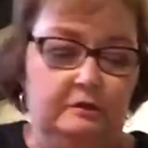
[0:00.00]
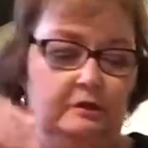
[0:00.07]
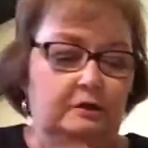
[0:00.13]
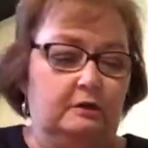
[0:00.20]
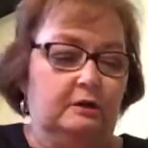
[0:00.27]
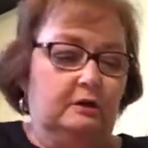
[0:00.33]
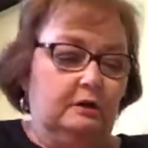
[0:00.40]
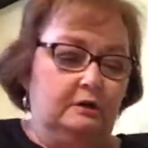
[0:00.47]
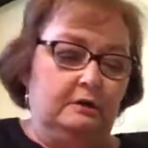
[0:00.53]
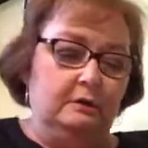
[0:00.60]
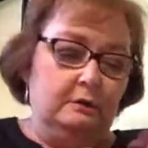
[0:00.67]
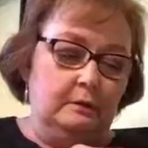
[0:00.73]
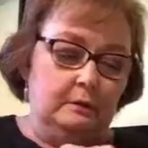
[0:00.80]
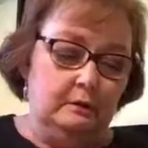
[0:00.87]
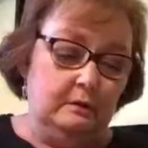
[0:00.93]
shirt.
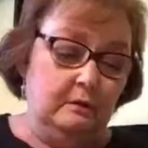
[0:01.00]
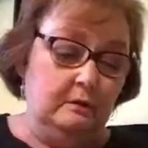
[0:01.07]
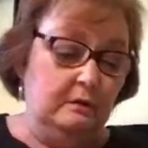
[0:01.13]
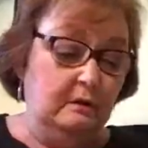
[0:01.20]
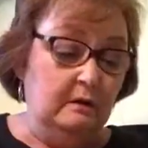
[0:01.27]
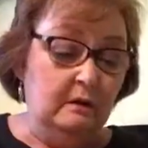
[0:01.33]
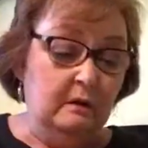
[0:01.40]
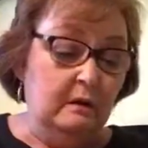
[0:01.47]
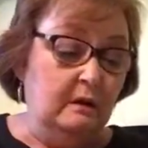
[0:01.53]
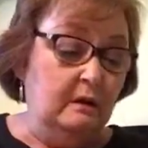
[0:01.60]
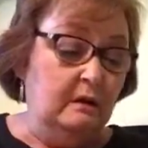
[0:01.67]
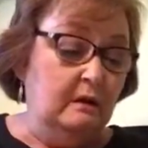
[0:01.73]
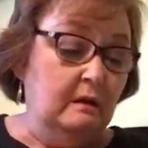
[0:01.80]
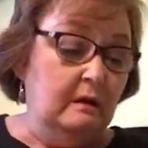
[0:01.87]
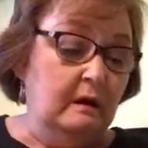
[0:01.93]

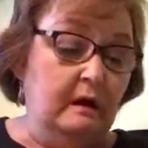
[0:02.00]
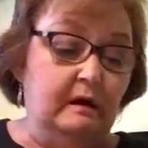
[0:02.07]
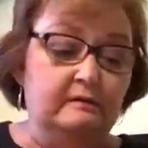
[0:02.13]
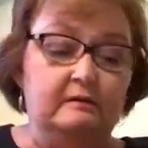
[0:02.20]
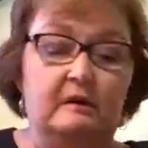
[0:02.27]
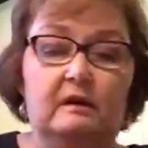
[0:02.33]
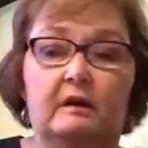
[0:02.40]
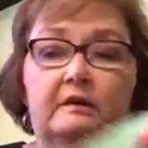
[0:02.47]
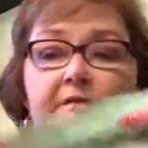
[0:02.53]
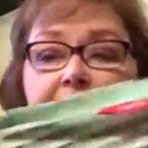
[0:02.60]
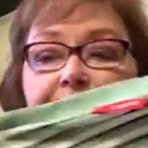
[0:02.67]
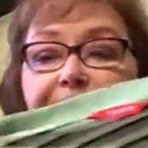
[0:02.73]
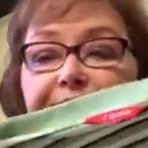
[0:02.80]
Izod,